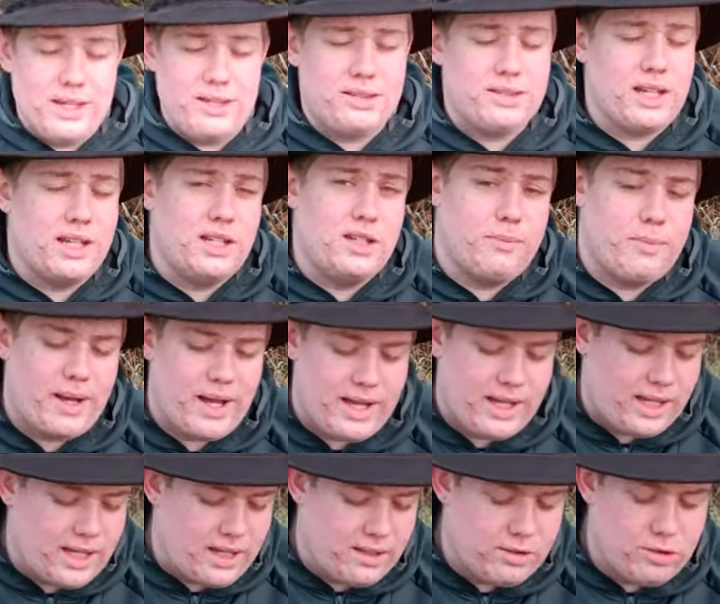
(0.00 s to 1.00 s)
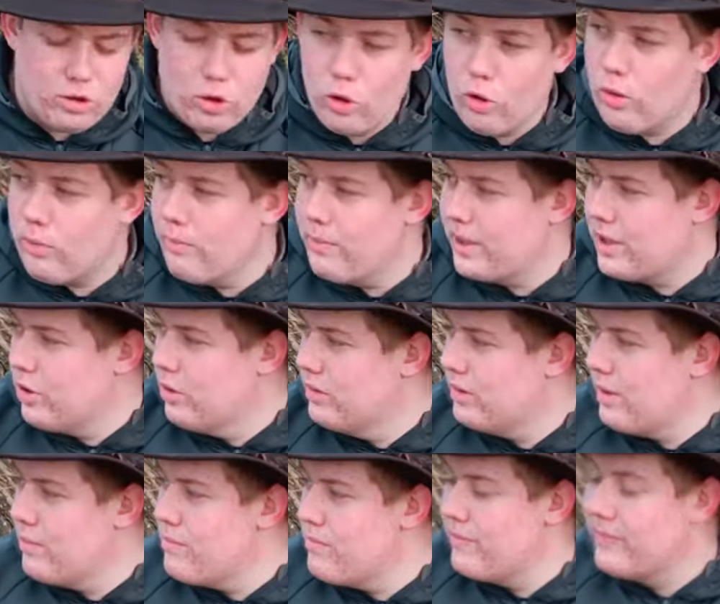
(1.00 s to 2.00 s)
in this kind of bag is not
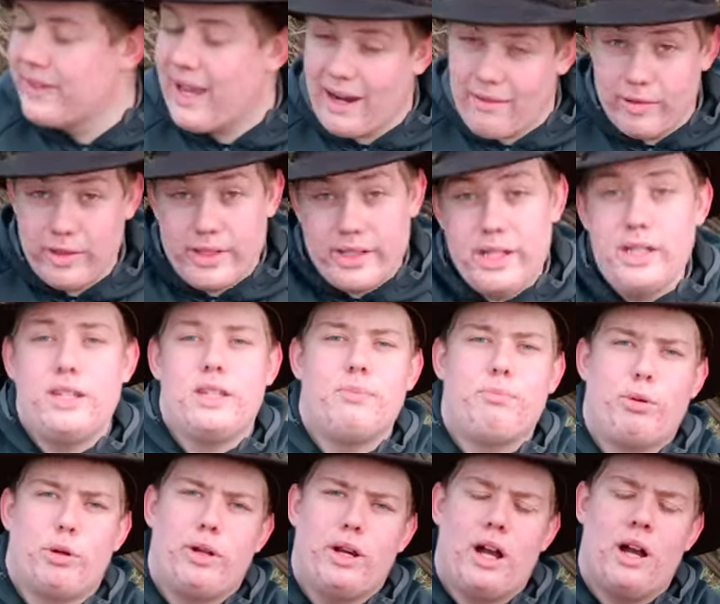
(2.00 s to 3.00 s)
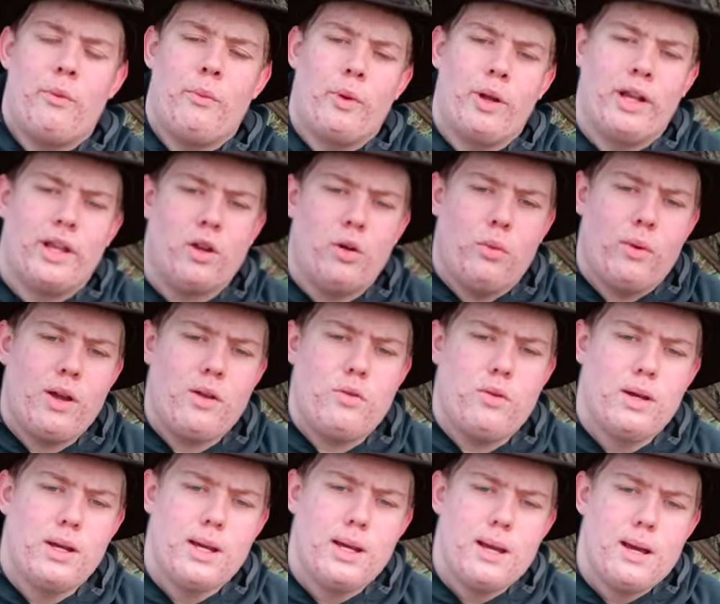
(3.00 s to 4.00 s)
because I'm guaranteed to put it up when I go out,
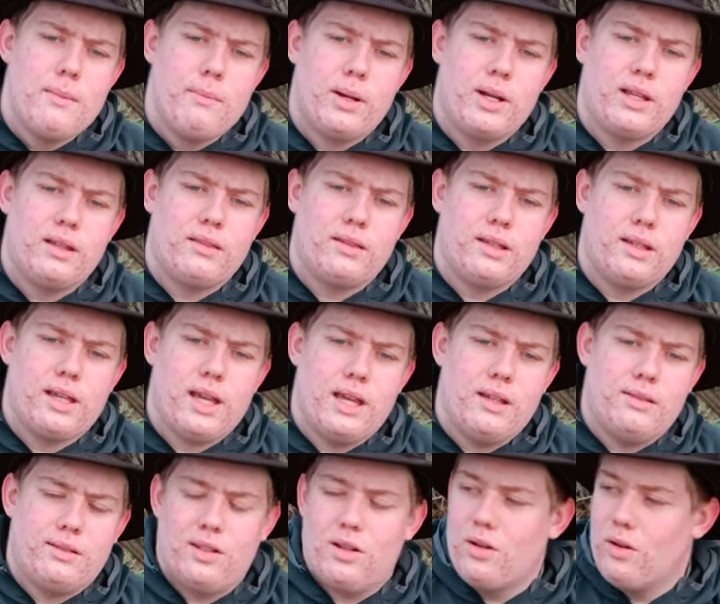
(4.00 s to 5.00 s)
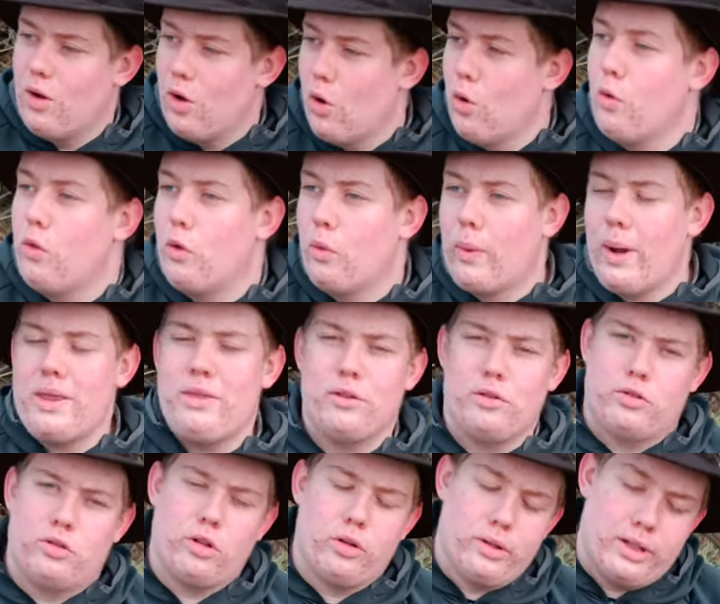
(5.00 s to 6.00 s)
but it's in case, oh, the
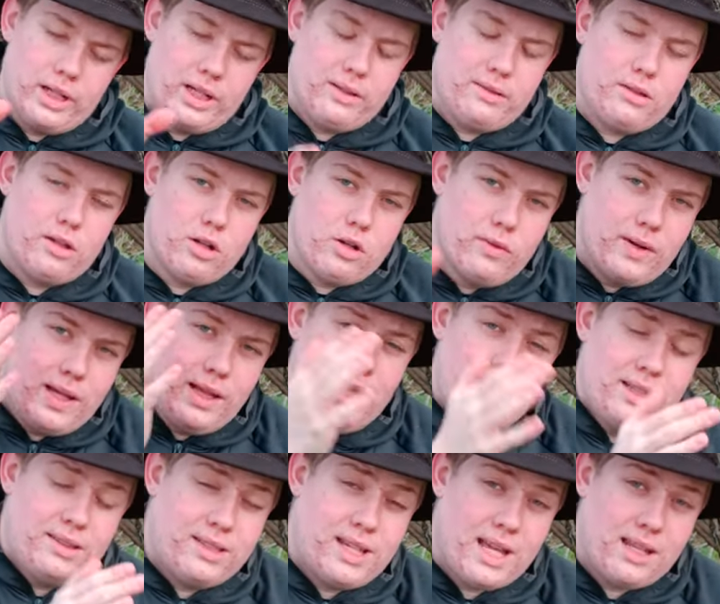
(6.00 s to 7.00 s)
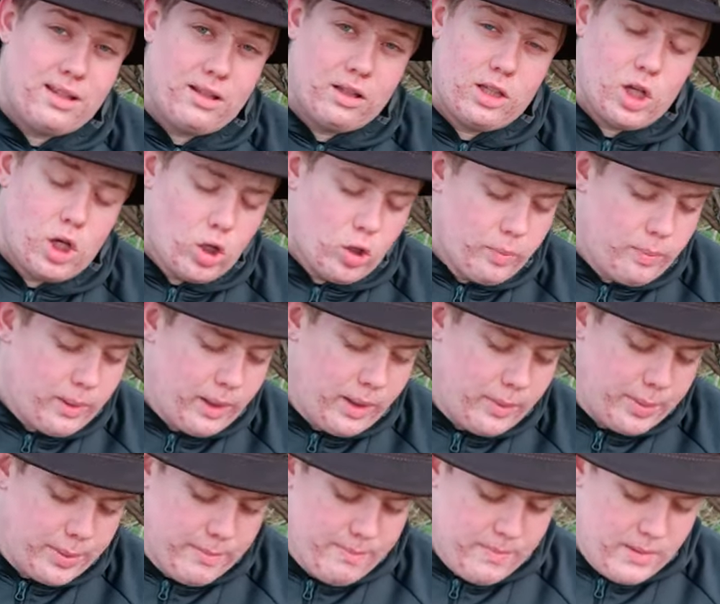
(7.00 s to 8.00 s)
weather's turning, it's going to rain, let's get a tarp
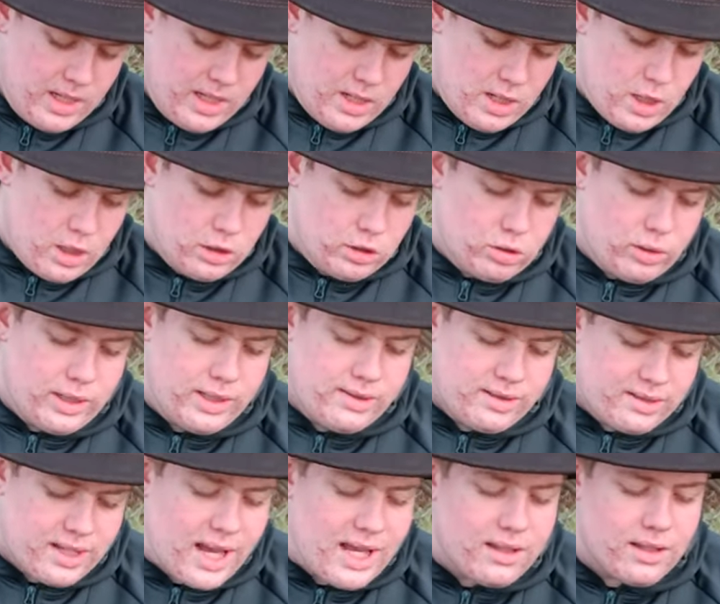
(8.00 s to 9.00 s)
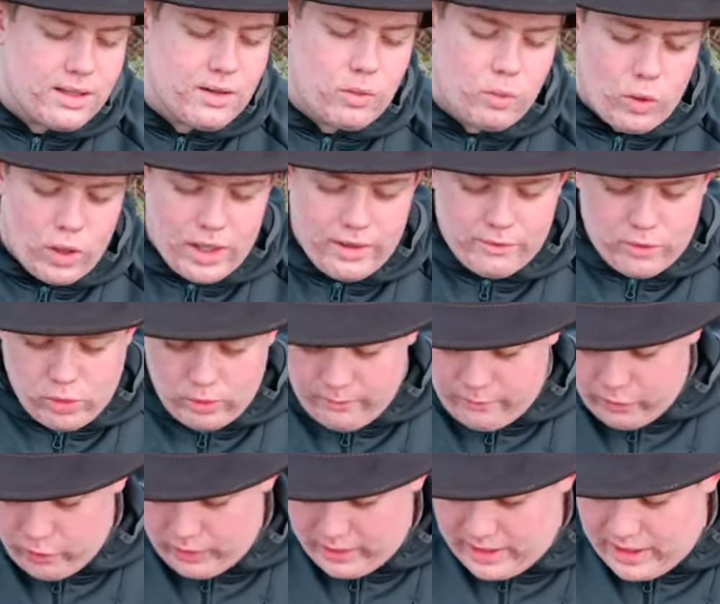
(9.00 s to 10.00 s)
up. So instead, what I've gone
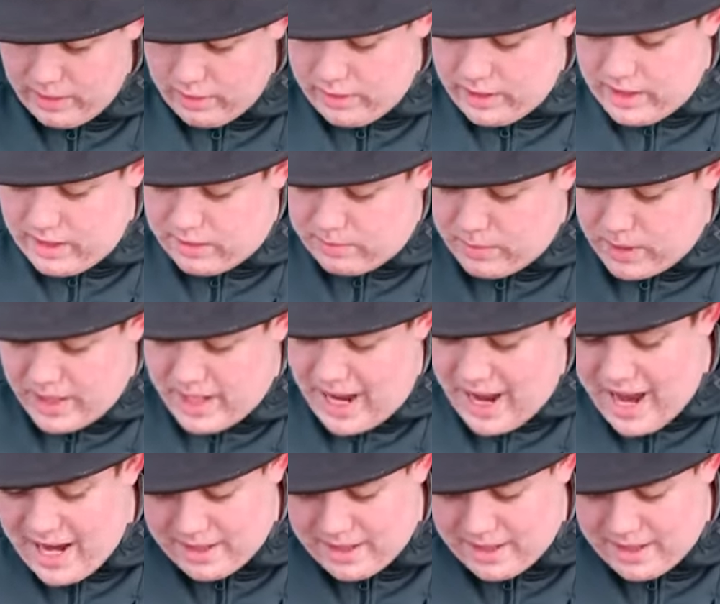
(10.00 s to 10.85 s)
for here is my